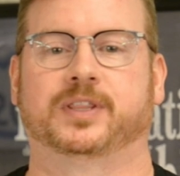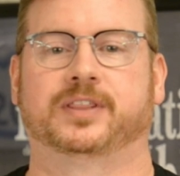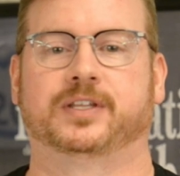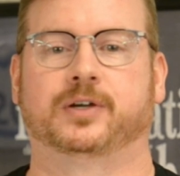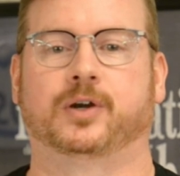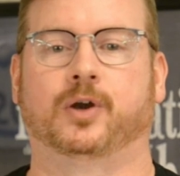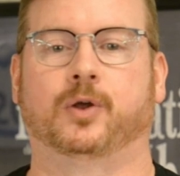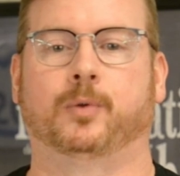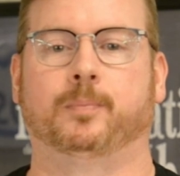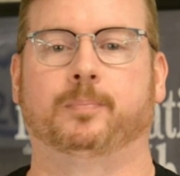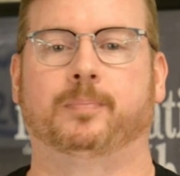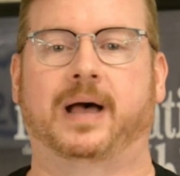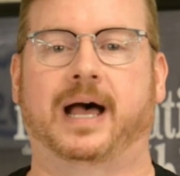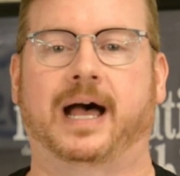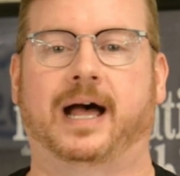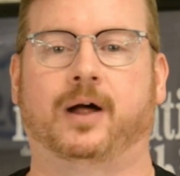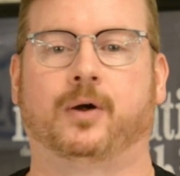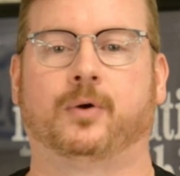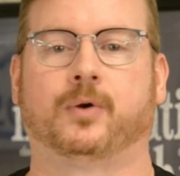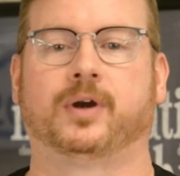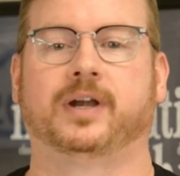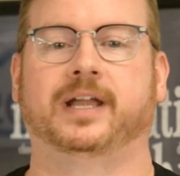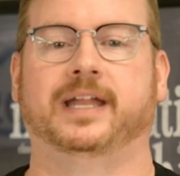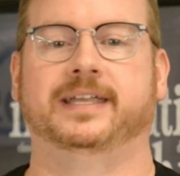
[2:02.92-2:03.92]
with their own
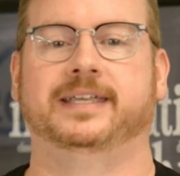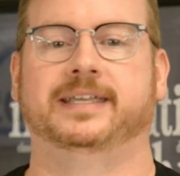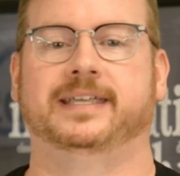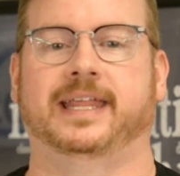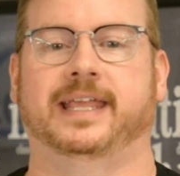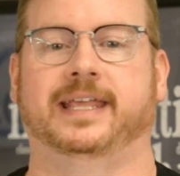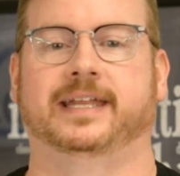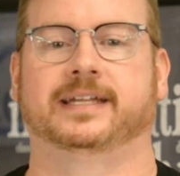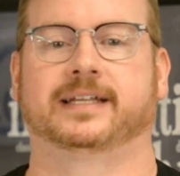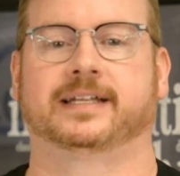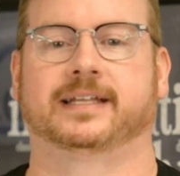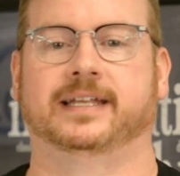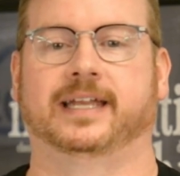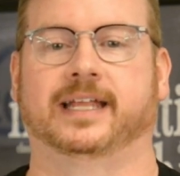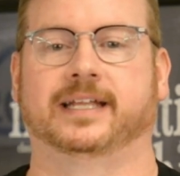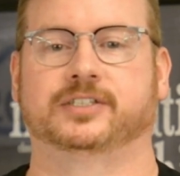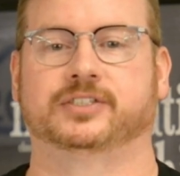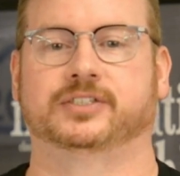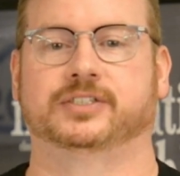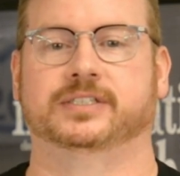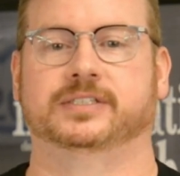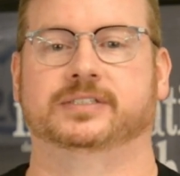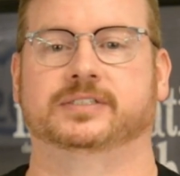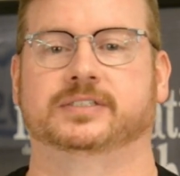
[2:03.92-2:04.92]
power and data
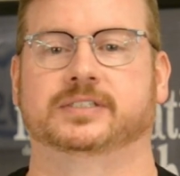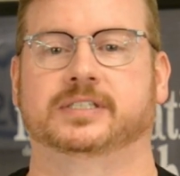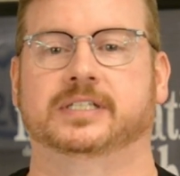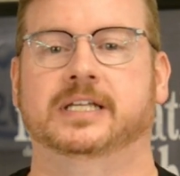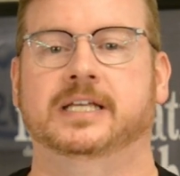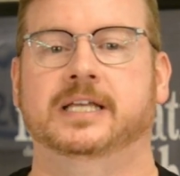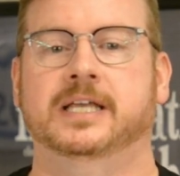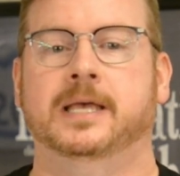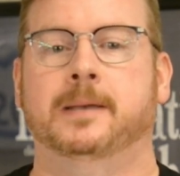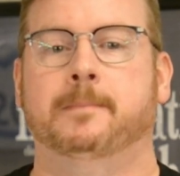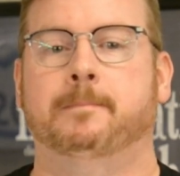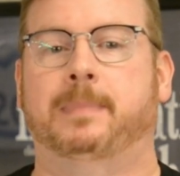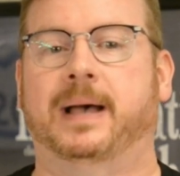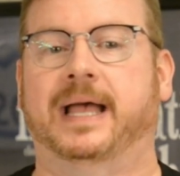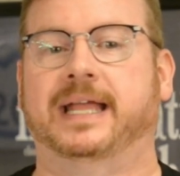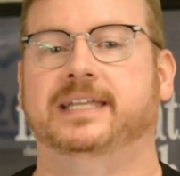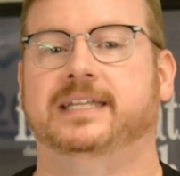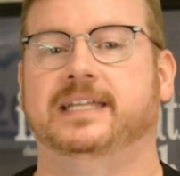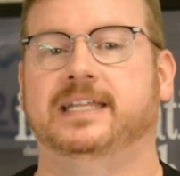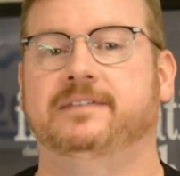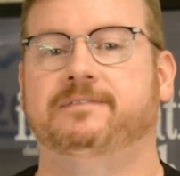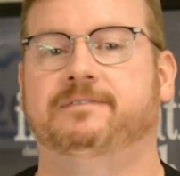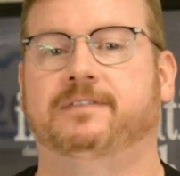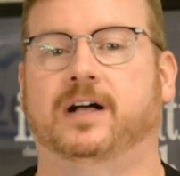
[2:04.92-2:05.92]
connections. By
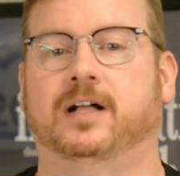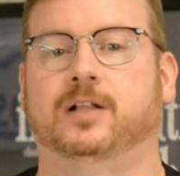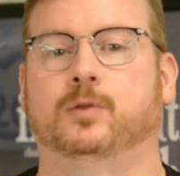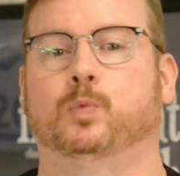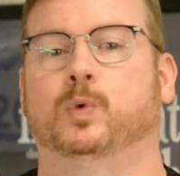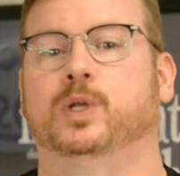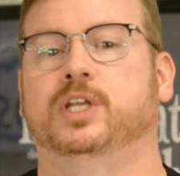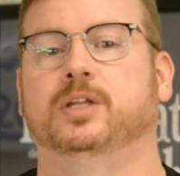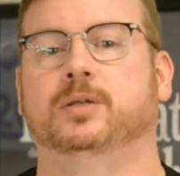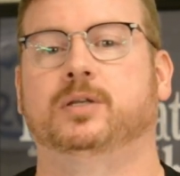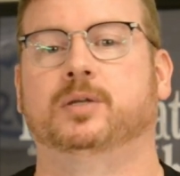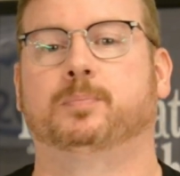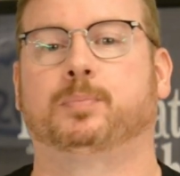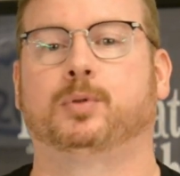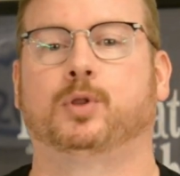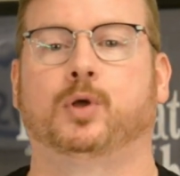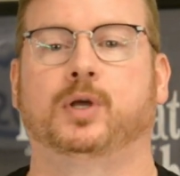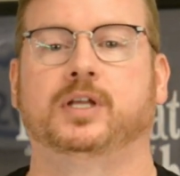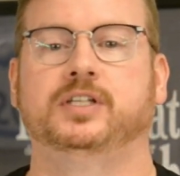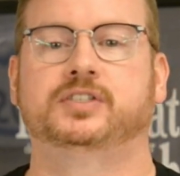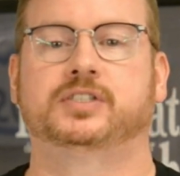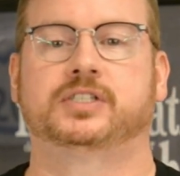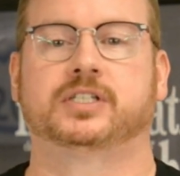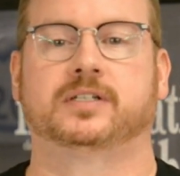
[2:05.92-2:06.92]
default, when you
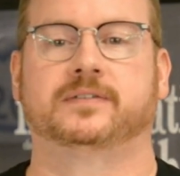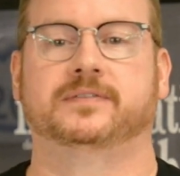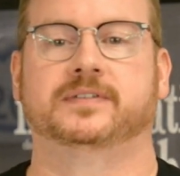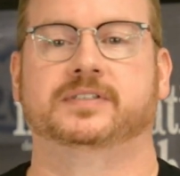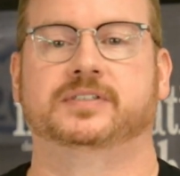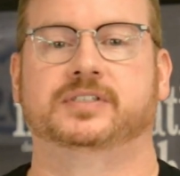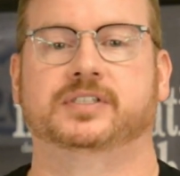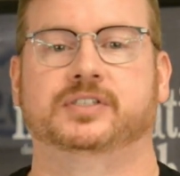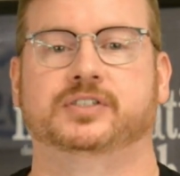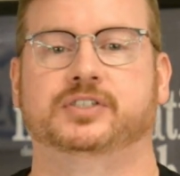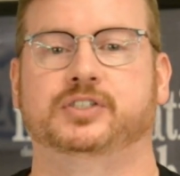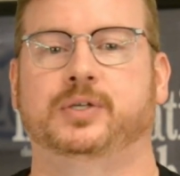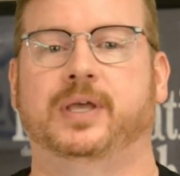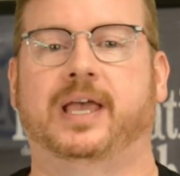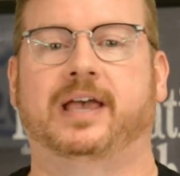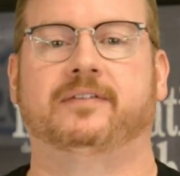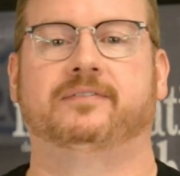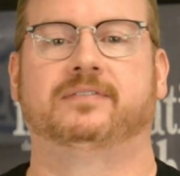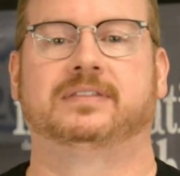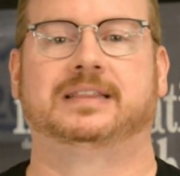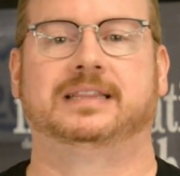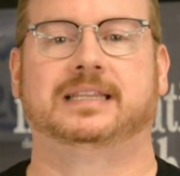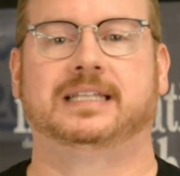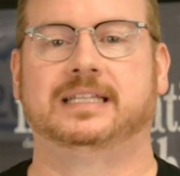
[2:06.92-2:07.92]
deploy services, you
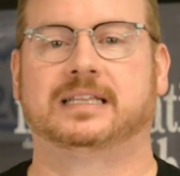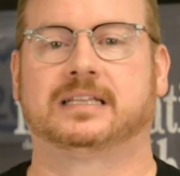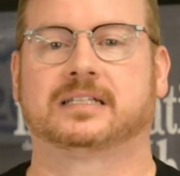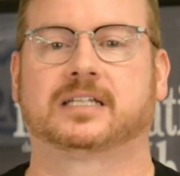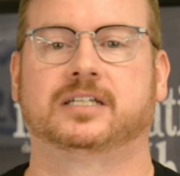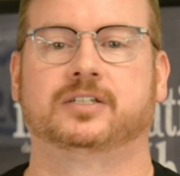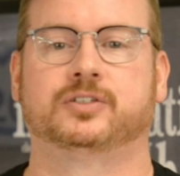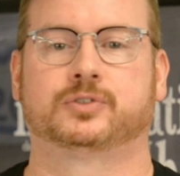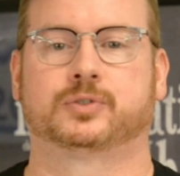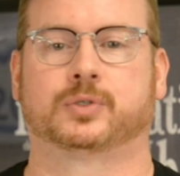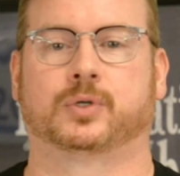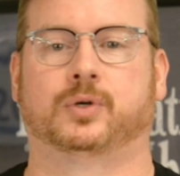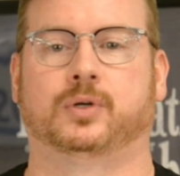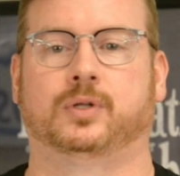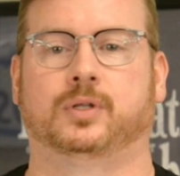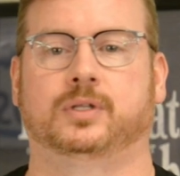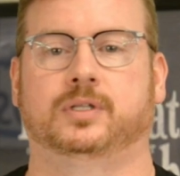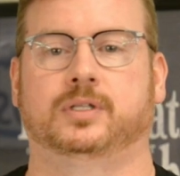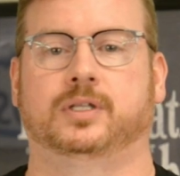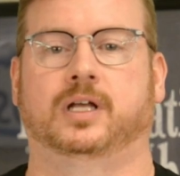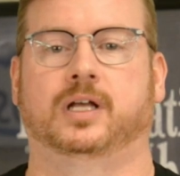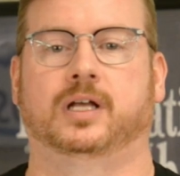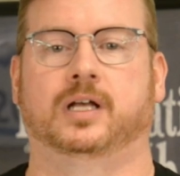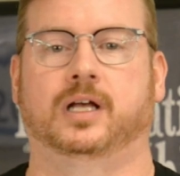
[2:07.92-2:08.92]
have little
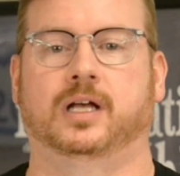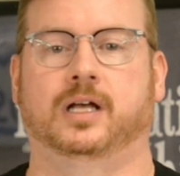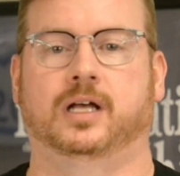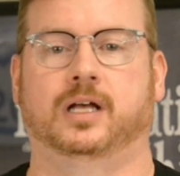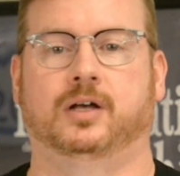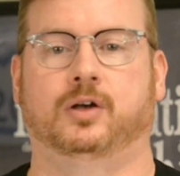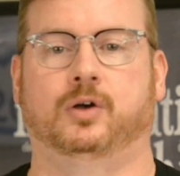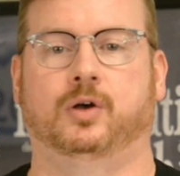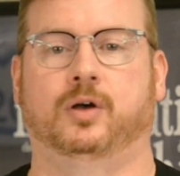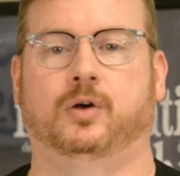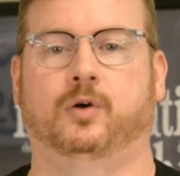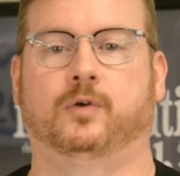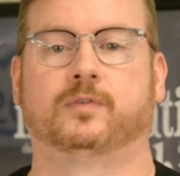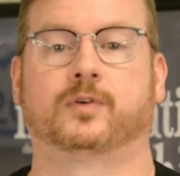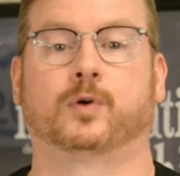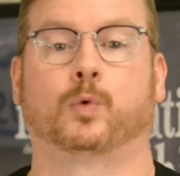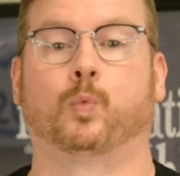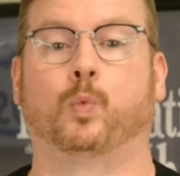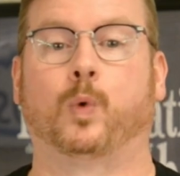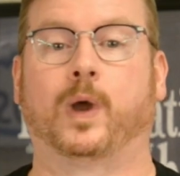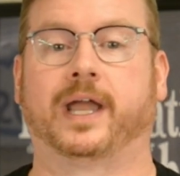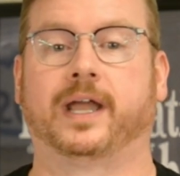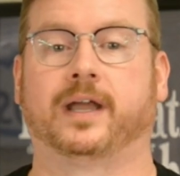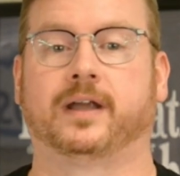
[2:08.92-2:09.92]
control uh, over
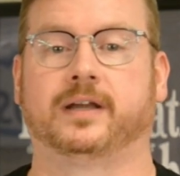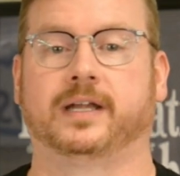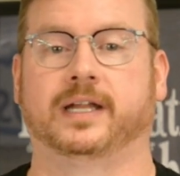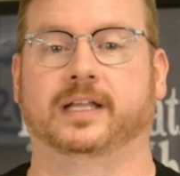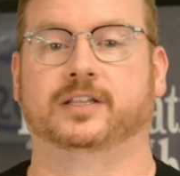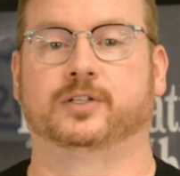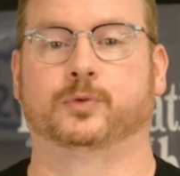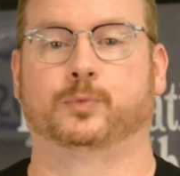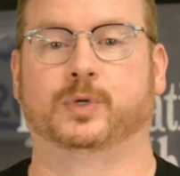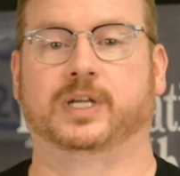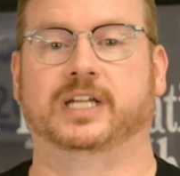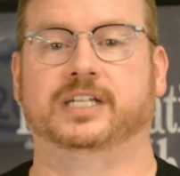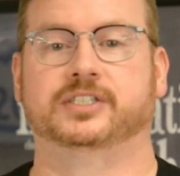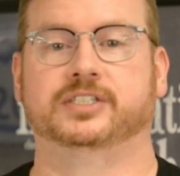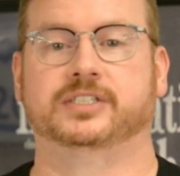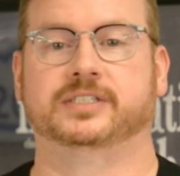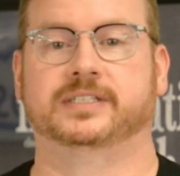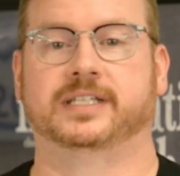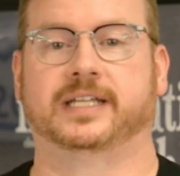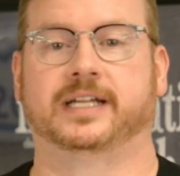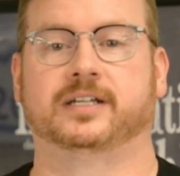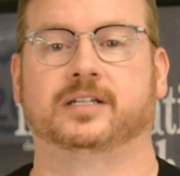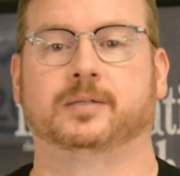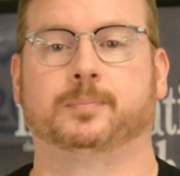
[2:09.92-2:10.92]
where in the
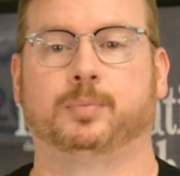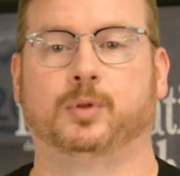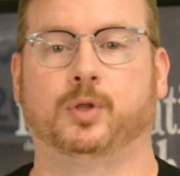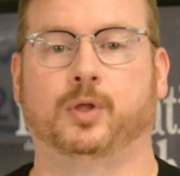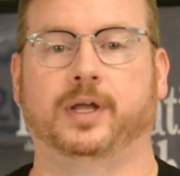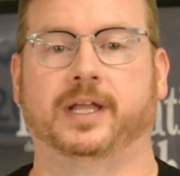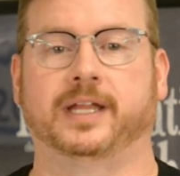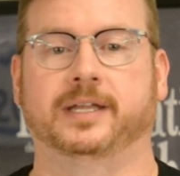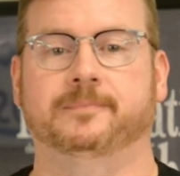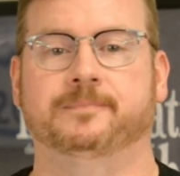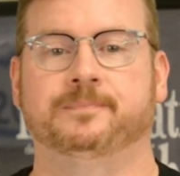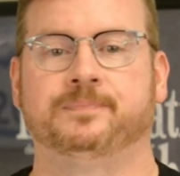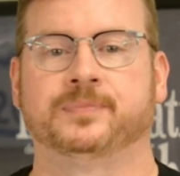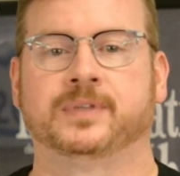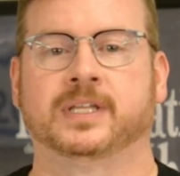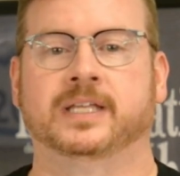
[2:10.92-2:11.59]
region they are deployed.